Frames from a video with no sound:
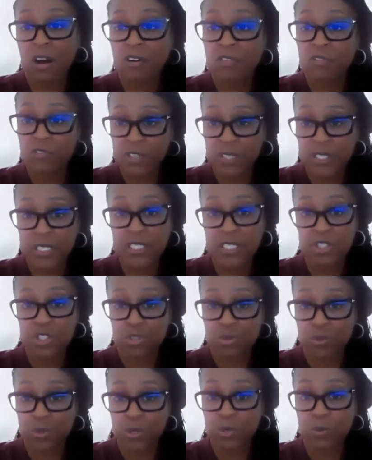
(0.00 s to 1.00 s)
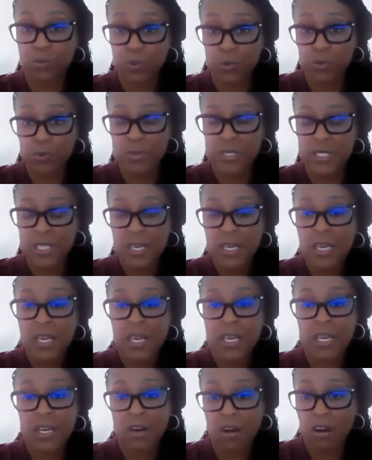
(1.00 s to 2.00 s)
our fully insured groups
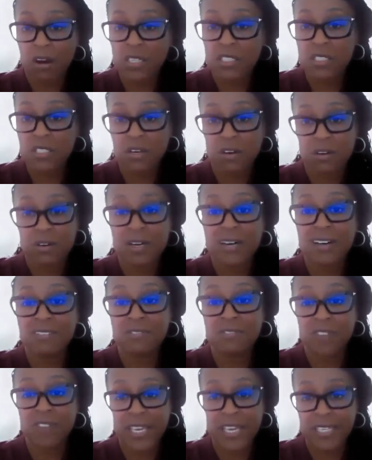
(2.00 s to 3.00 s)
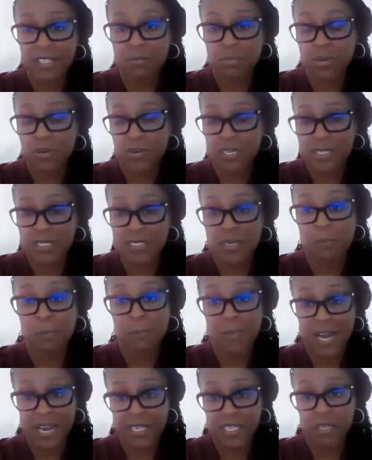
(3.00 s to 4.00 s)
and also available as a
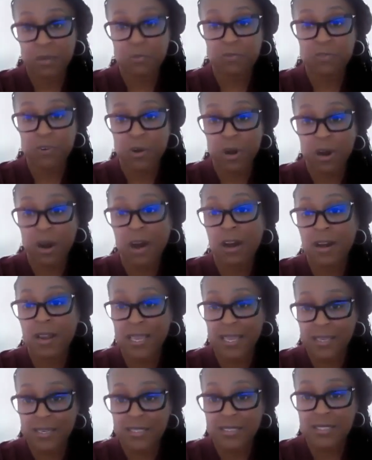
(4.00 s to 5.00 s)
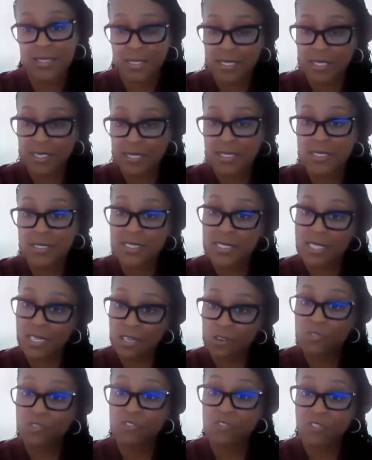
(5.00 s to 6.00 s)
buy-up for our ASD
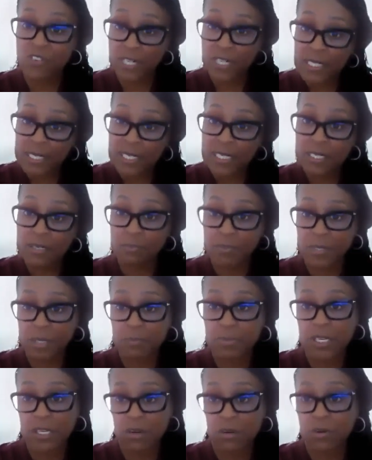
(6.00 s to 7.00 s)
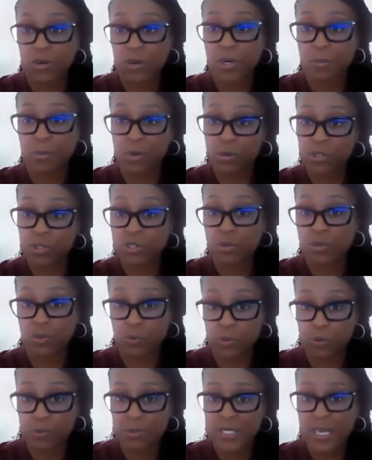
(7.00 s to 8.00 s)
self-funded PPO commercial
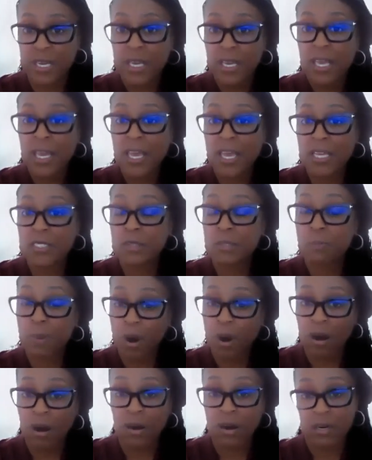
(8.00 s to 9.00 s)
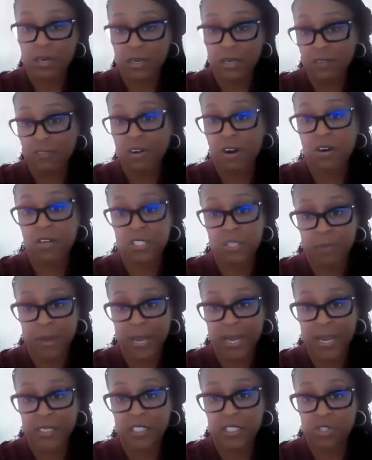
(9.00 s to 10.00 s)
groups as part of our
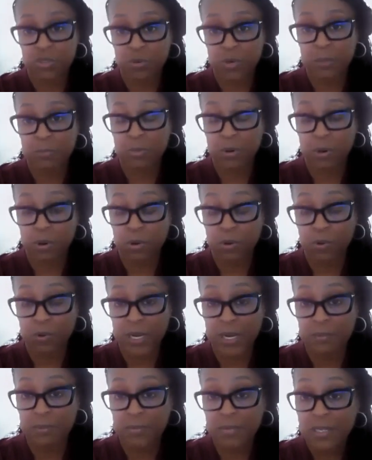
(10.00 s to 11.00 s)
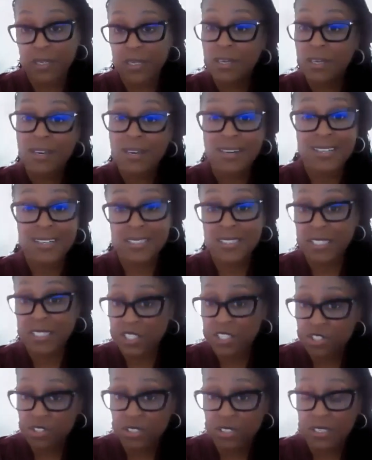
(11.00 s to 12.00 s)
Sign a Joint program.
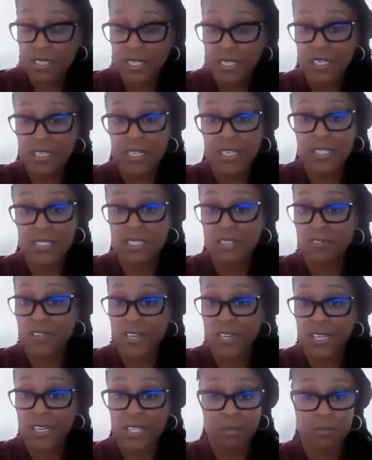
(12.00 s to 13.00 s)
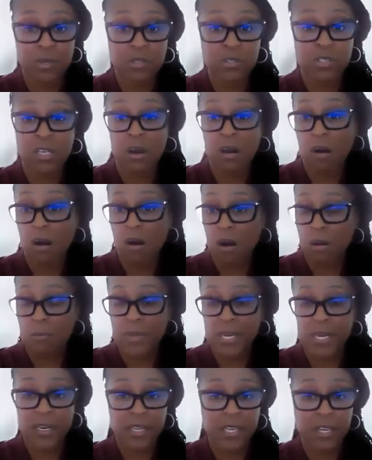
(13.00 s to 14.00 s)
Additionally, it's available to all
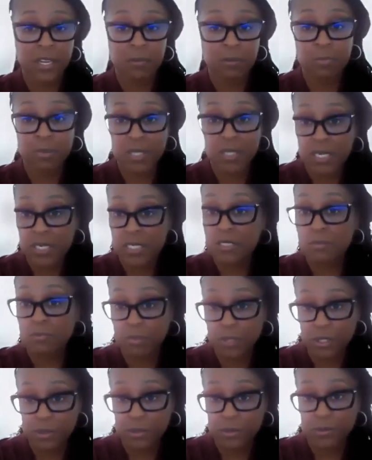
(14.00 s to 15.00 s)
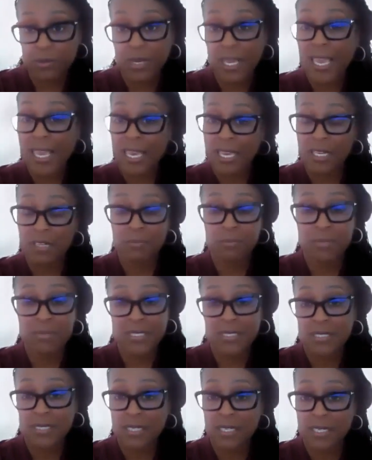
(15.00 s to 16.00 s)
Medicare Plus Blue and
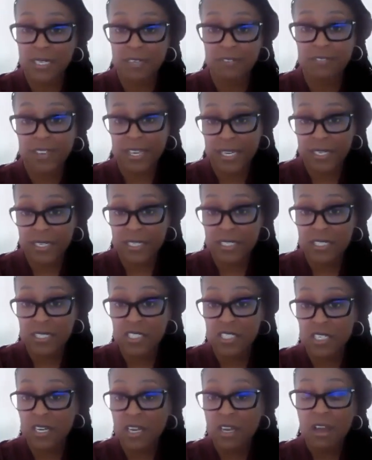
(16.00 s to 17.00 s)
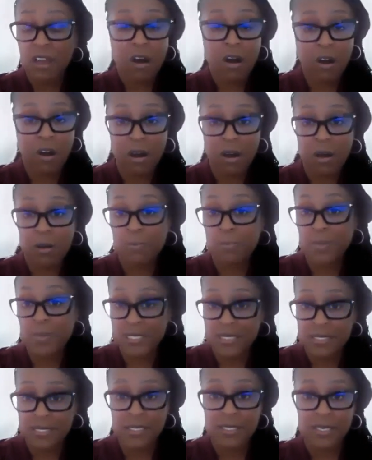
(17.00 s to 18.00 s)
BCN Advantage, all
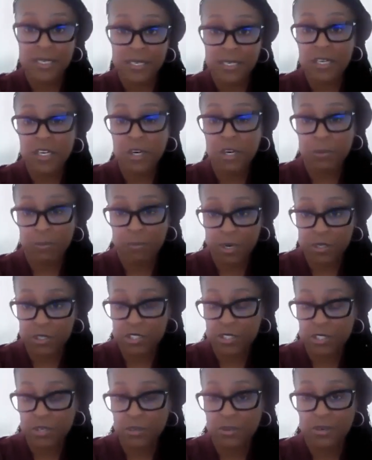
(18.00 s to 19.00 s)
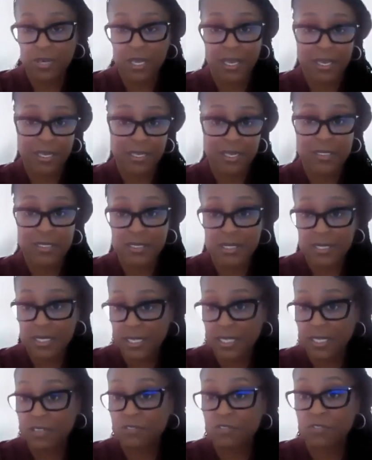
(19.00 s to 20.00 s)
BCN commercial,
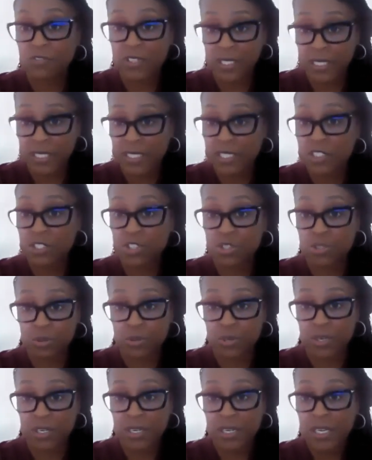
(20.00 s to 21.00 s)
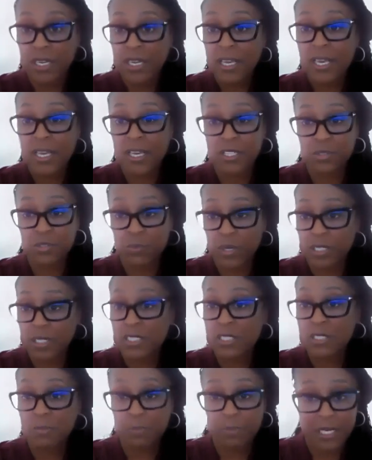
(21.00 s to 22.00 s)
ASD, and fully insured, as well
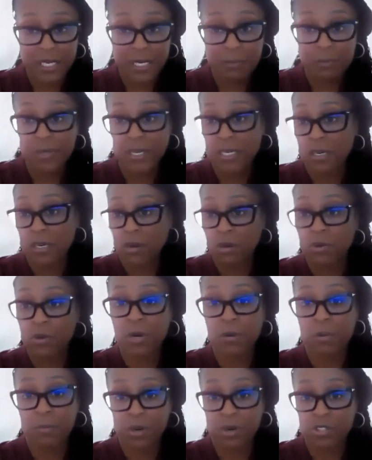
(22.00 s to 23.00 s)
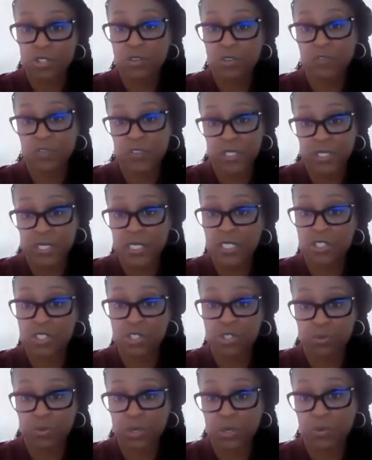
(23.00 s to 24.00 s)
as PPO commercial fully
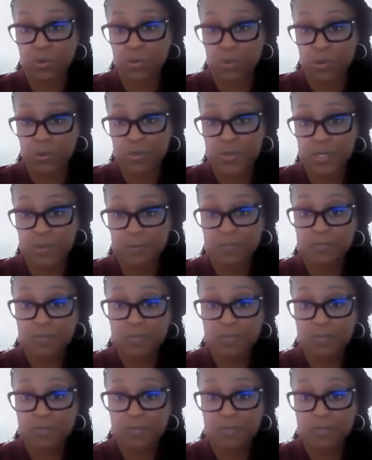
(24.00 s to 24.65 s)
insured groups.